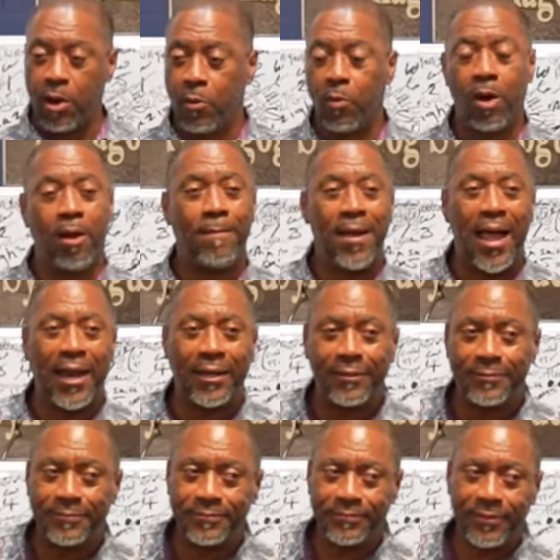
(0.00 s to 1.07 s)
worry about it.
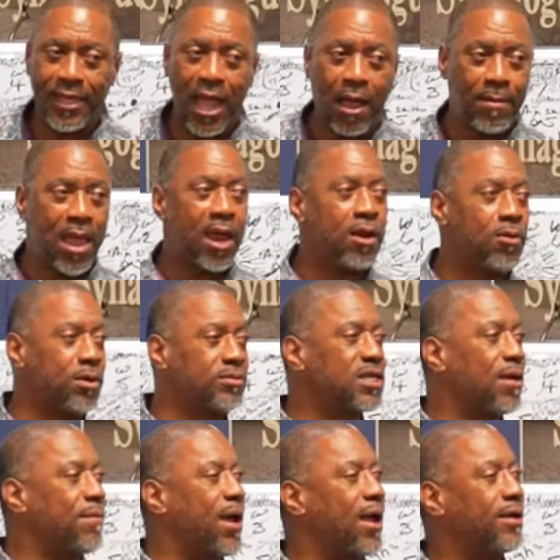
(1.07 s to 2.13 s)
How many y'all know what I'm talking
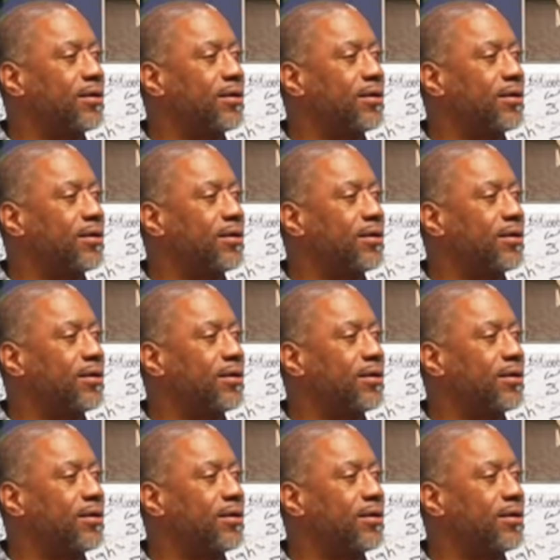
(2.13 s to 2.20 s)
about?